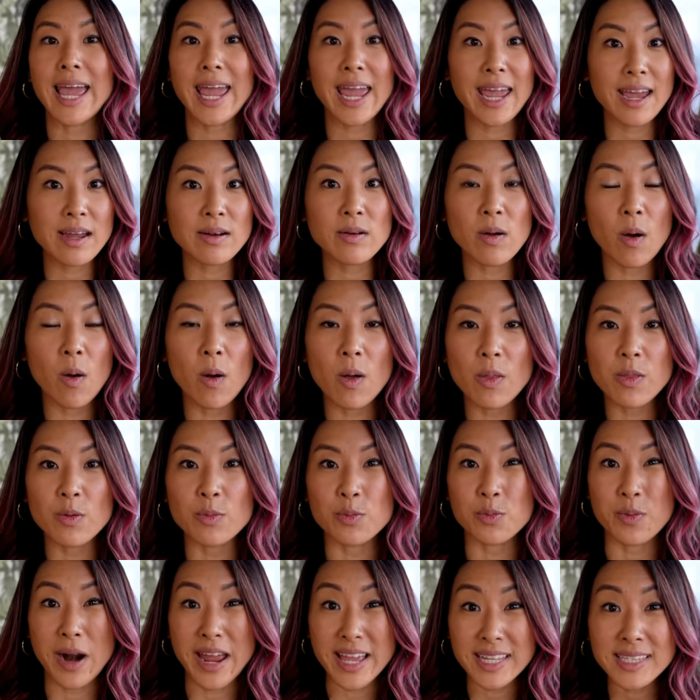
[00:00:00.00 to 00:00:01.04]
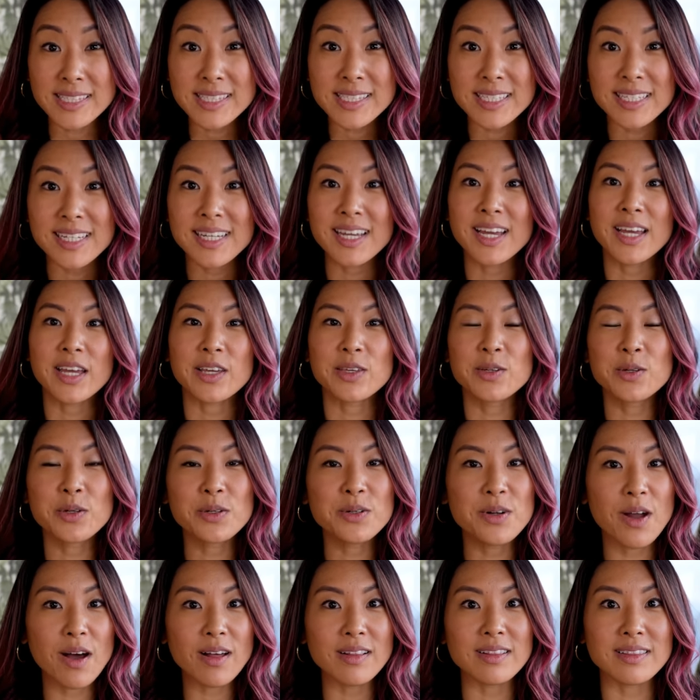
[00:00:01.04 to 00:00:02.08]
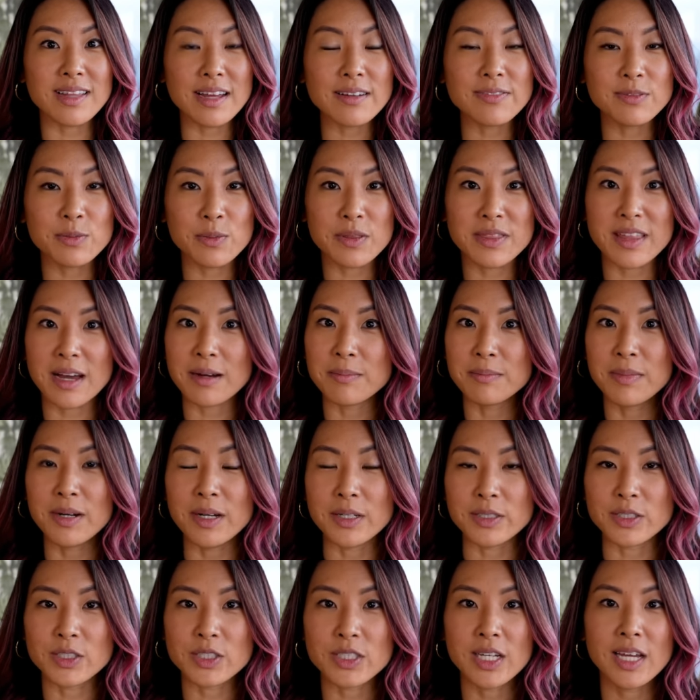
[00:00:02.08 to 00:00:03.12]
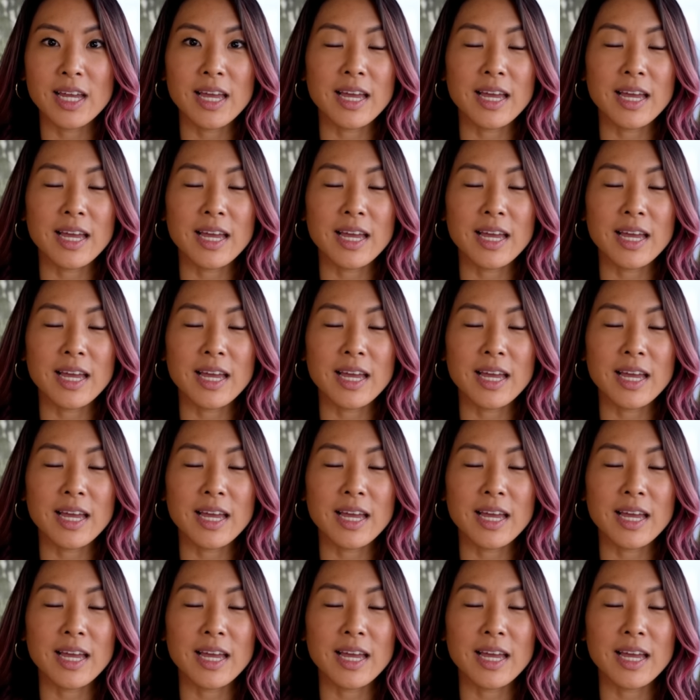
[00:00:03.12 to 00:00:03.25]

and all the rent, you're not left with that much.